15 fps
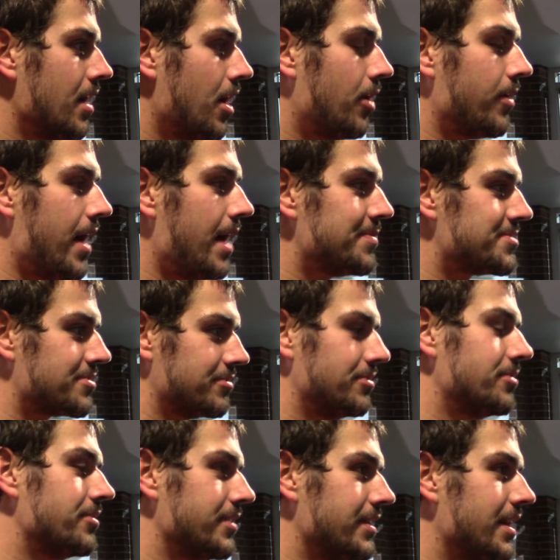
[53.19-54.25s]
Oh,
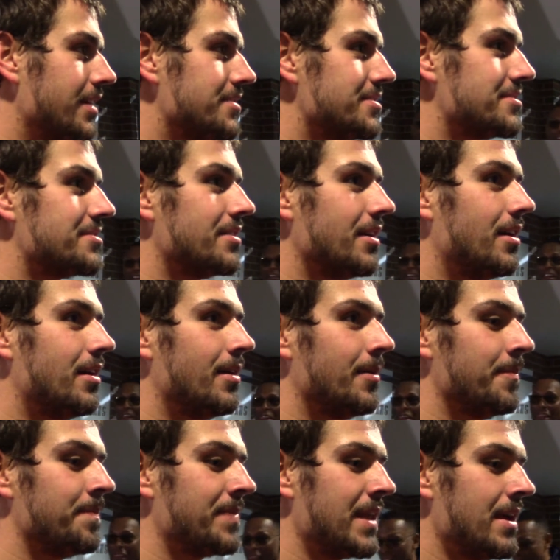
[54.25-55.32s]
absolutely, yeah. Just
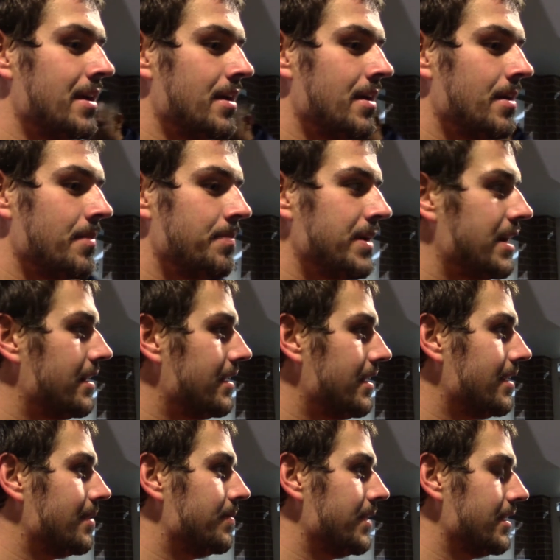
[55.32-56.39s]
being
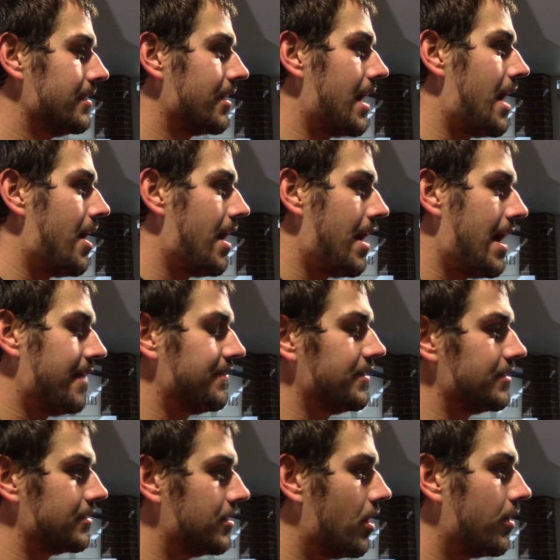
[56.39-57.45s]
in and being,
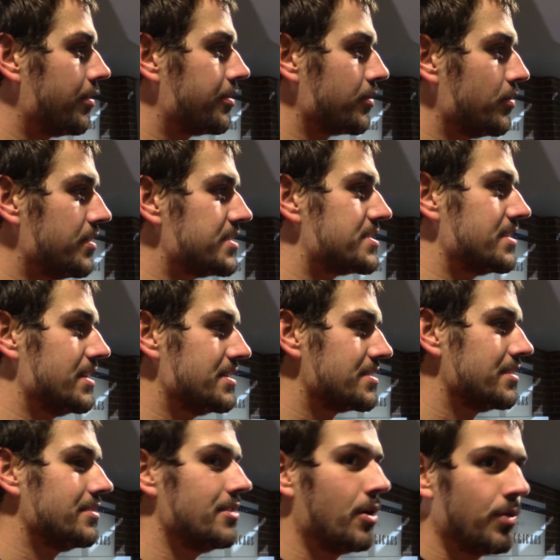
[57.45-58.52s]
having gone through the
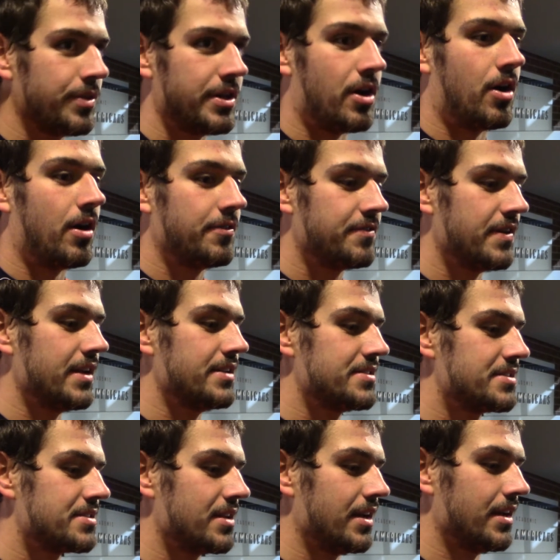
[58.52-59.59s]
season, knowing the
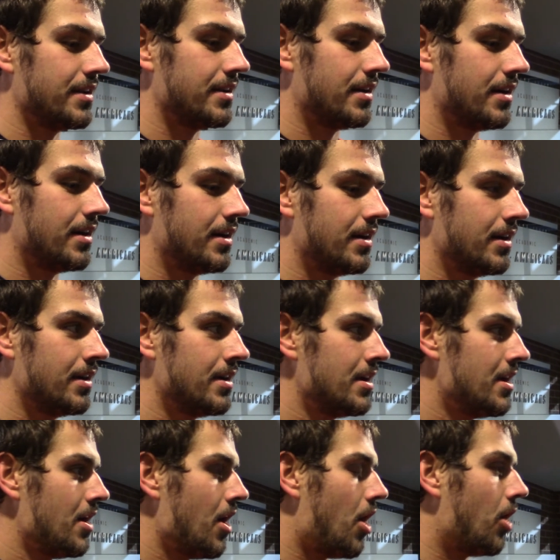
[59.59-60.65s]
offense, and
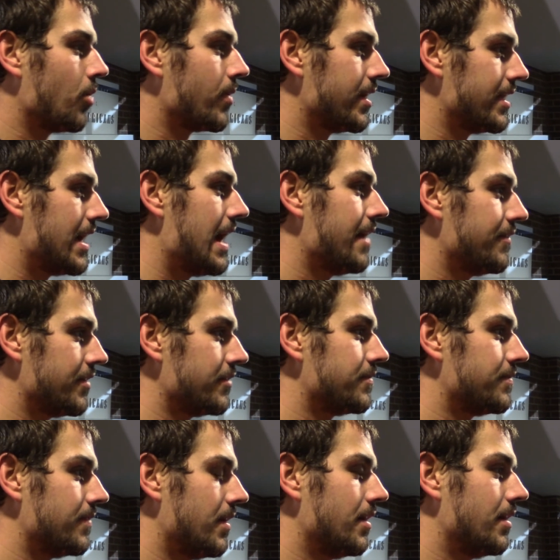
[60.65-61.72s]
already having
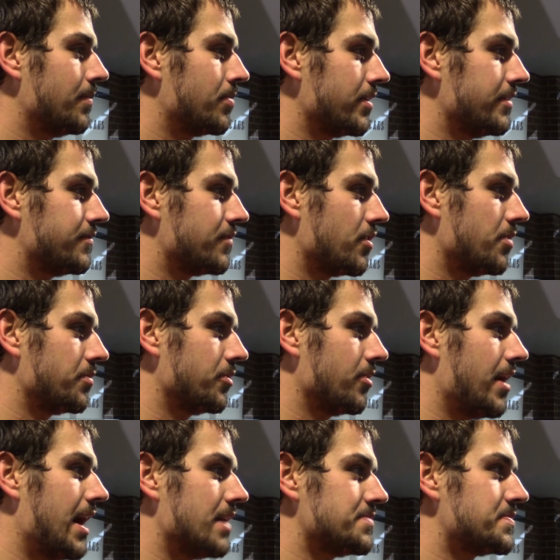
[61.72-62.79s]
a pretty firm
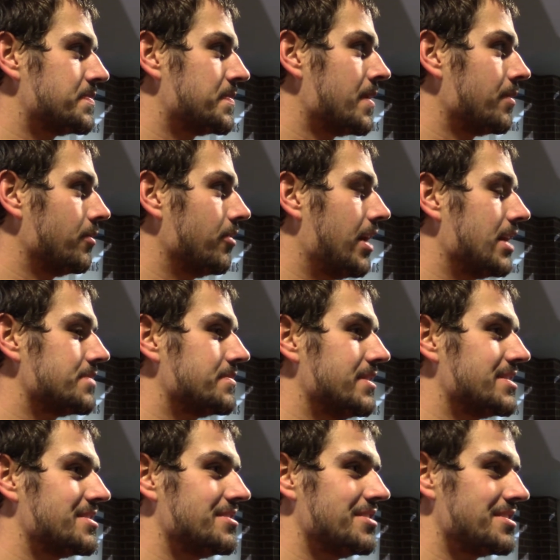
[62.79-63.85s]
grasp,
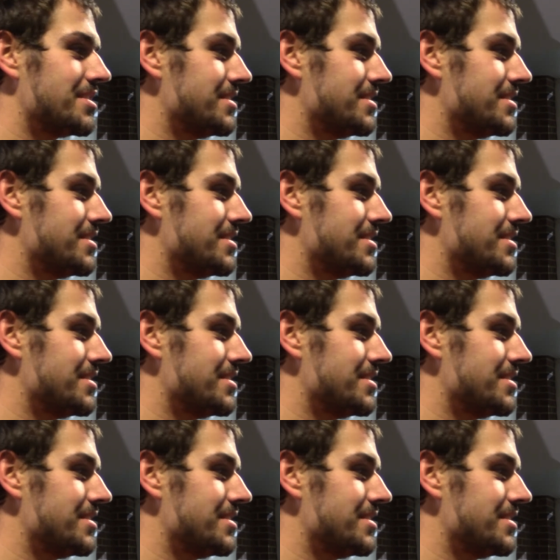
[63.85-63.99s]
this is just